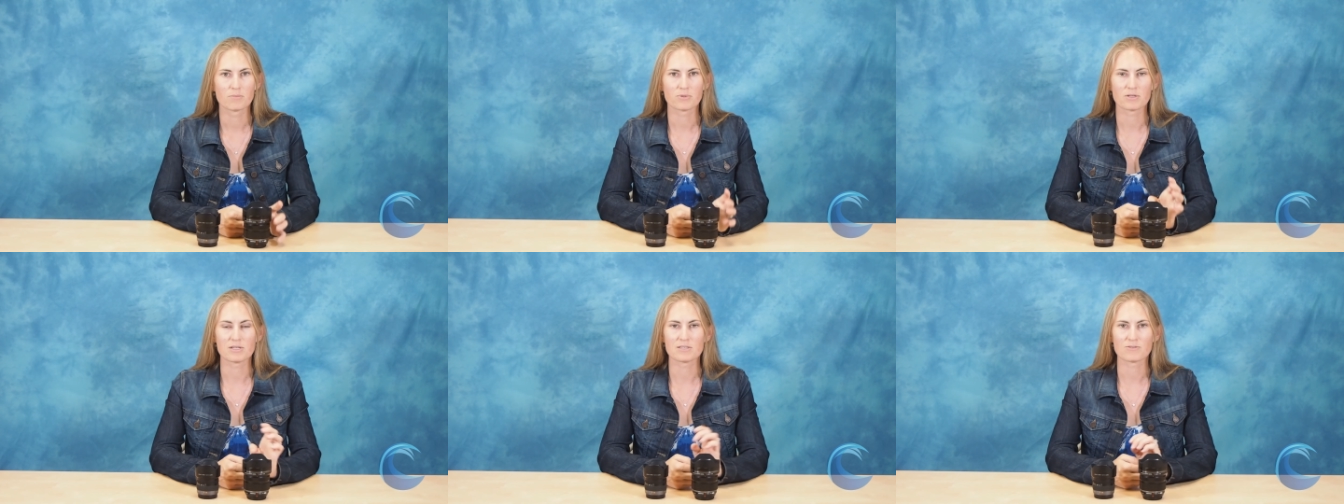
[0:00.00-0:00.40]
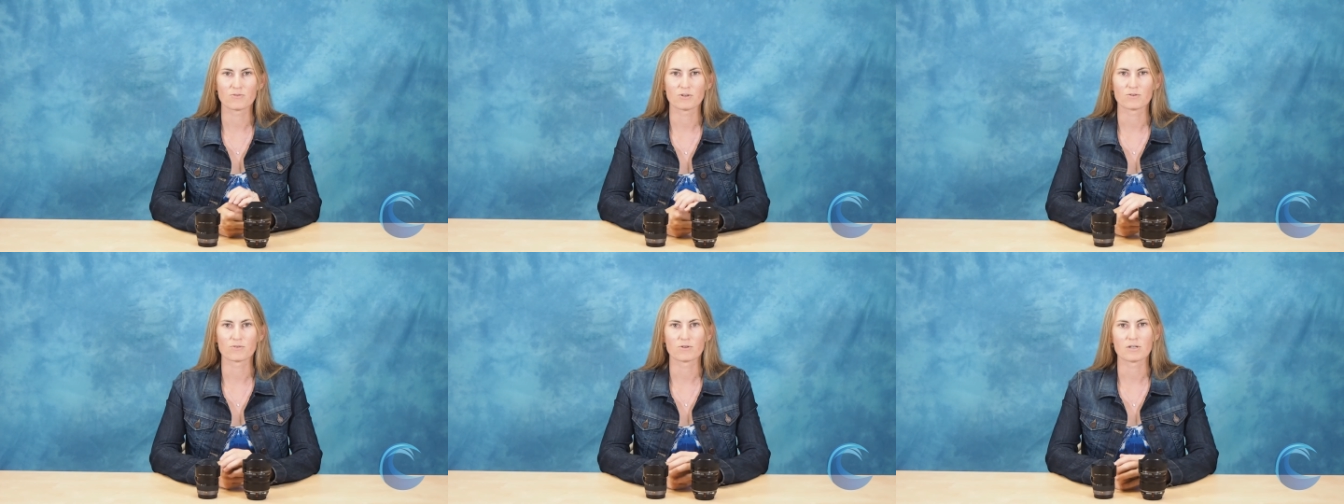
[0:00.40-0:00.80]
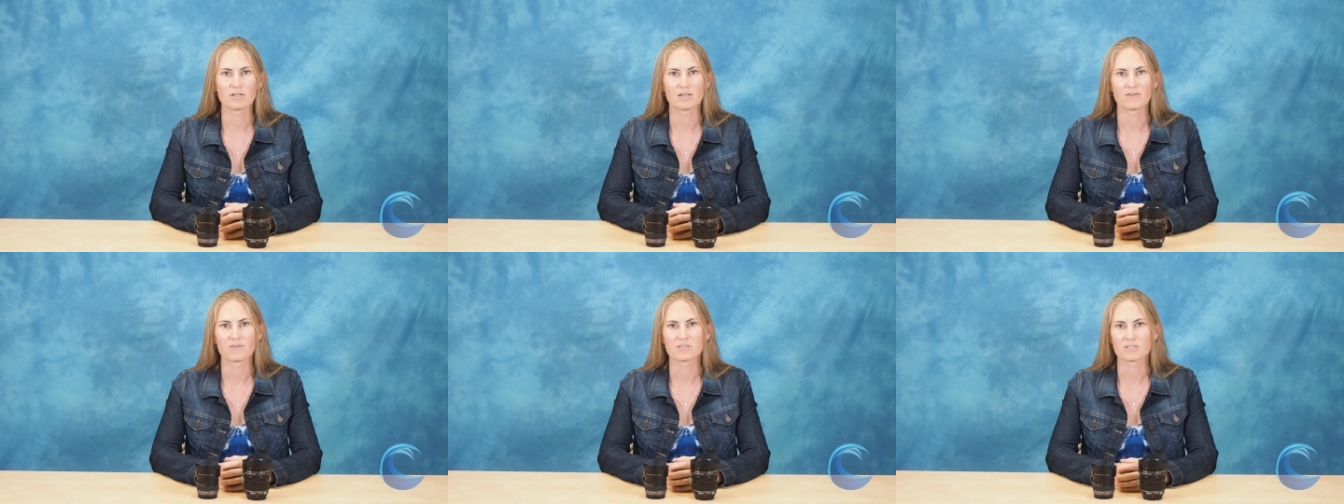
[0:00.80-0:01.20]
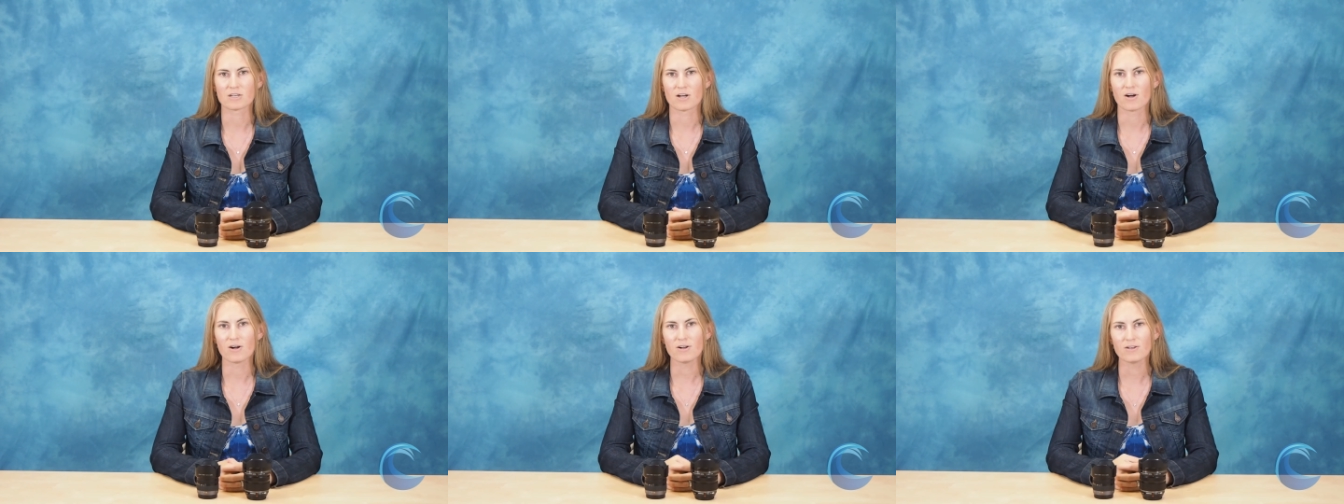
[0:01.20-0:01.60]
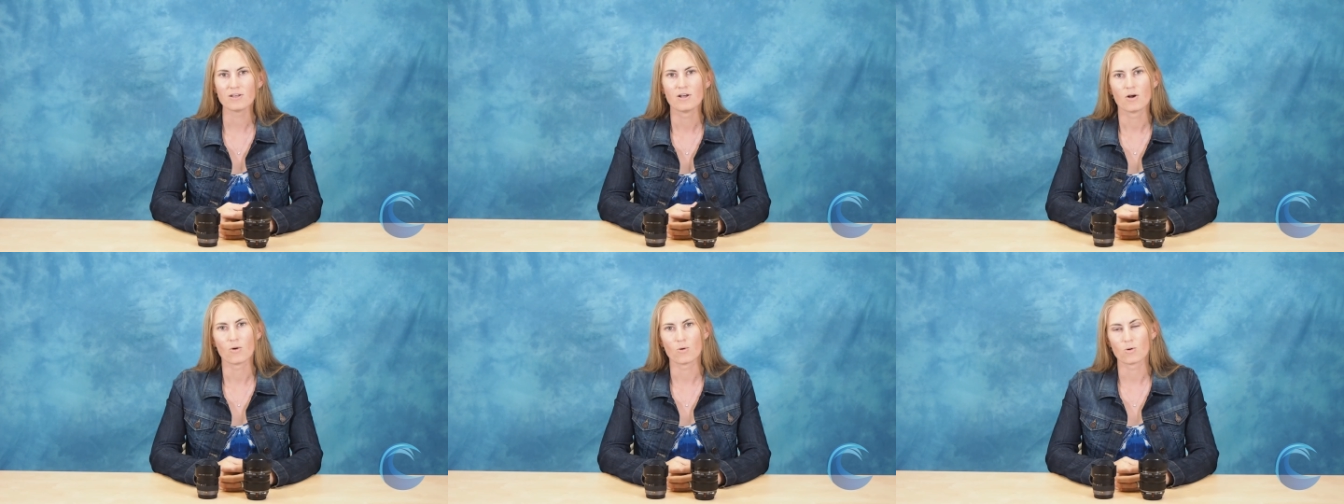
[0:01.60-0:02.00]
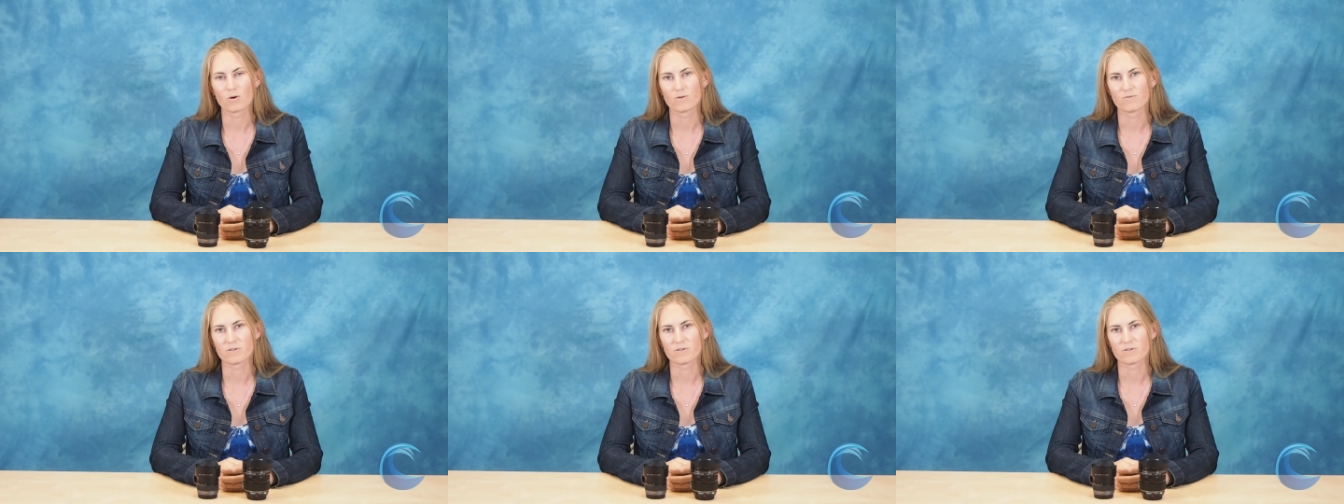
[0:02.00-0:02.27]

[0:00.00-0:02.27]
please feel free to give us a call or